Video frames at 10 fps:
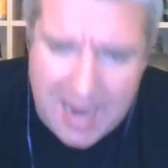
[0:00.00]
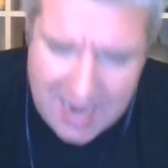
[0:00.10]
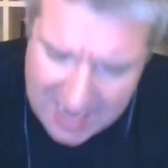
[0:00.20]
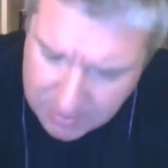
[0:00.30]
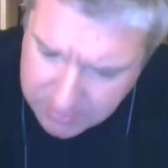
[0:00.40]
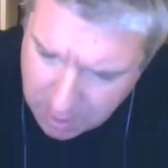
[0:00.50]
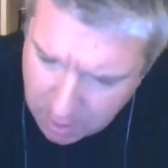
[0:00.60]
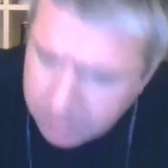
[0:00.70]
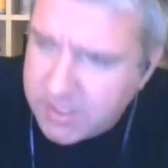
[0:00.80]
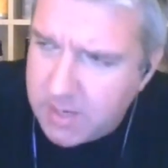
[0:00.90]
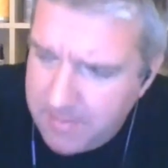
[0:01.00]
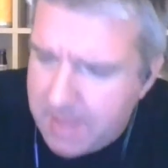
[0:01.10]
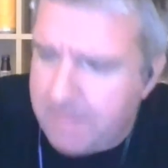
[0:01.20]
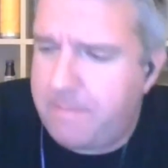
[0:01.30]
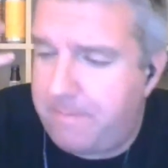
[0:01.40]
Allows the hops to
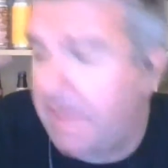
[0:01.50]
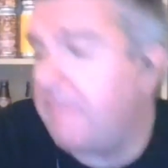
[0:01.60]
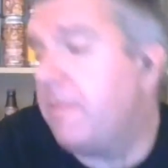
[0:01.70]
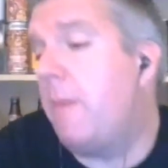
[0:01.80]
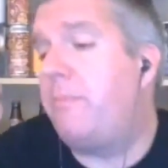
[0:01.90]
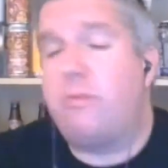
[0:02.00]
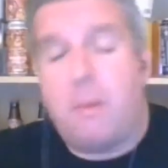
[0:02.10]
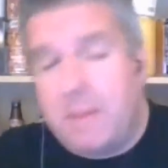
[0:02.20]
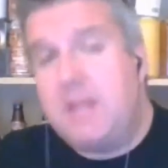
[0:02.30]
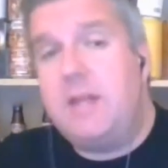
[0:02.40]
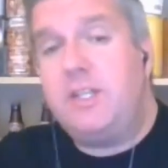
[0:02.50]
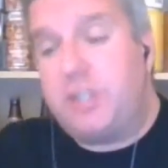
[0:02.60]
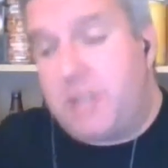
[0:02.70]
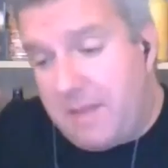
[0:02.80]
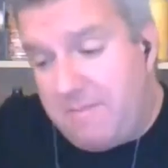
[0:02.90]
be a bit more prominent.
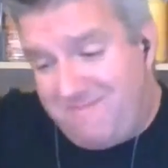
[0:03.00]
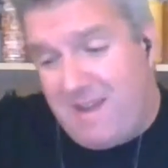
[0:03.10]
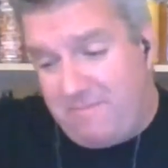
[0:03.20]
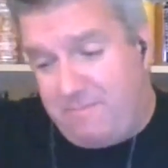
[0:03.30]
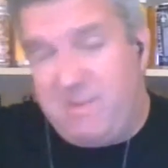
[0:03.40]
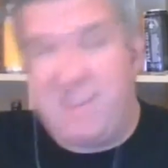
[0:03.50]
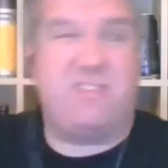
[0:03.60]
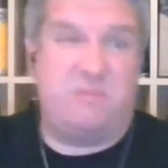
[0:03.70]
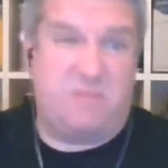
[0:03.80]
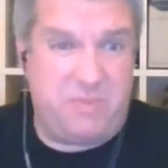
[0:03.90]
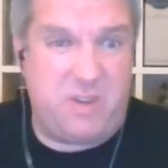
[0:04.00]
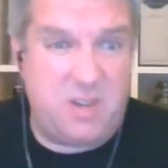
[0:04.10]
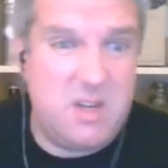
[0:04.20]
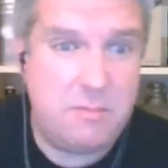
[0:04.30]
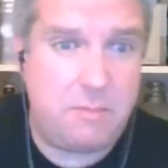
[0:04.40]
Just like allows them to put
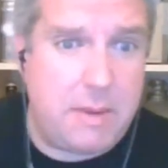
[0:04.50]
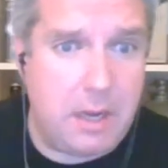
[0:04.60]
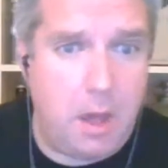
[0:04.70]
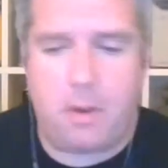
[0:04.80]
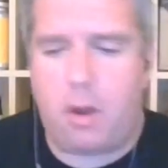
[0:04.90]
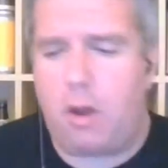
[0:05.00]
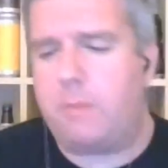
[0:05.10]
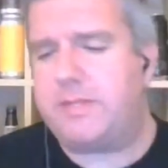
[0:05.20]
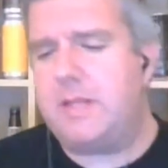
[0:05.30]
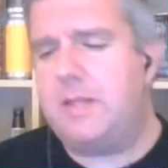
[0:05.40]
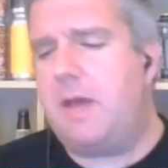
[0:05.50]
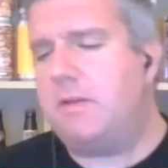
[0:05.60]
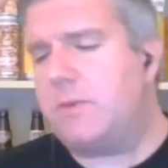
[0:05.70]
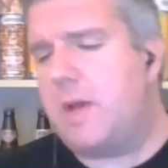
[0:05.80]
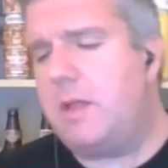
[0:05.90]
probably a lot more hops in
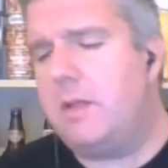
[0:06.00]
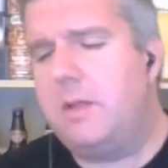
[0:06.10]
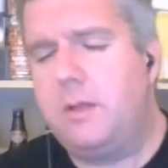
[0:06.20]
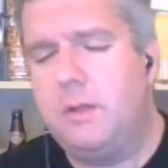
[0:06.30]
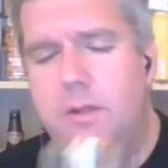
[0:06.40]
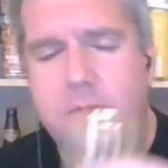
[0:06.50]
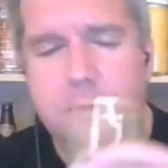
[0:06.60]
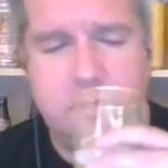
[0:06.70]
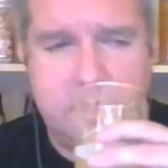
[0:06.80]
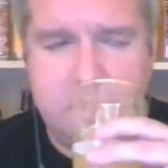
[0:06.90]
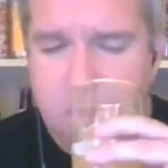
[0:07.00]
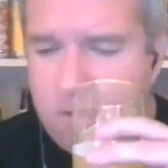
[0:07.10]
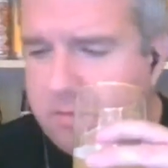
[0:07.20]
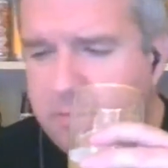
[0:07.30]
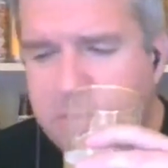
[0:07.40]
there as well. So it's
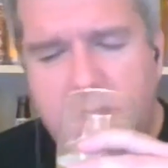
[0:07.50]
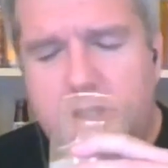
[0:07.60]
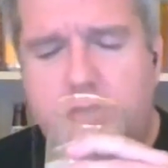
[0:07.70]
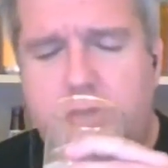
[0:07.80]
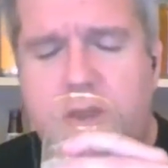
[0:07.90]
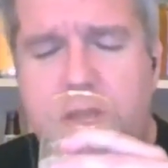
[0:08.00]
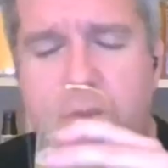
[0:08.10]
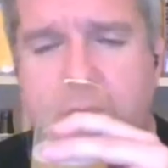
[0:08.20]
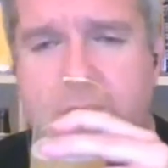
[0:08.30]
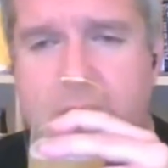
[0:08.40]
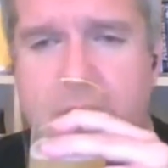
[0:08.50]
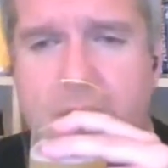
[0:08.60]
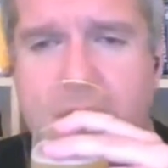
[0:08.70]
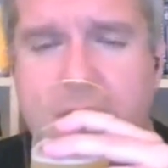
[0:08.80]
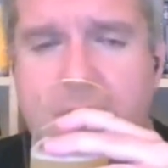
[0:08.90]
not, but it's not shredding you in, uh,
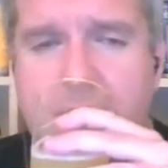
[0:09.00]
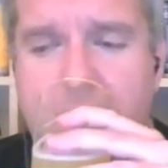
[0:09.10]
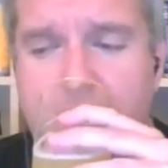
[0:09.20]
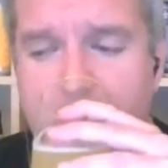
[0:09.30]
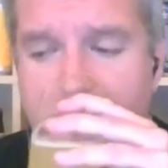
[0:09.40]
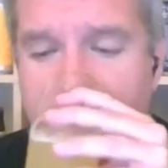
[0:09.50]
inside out.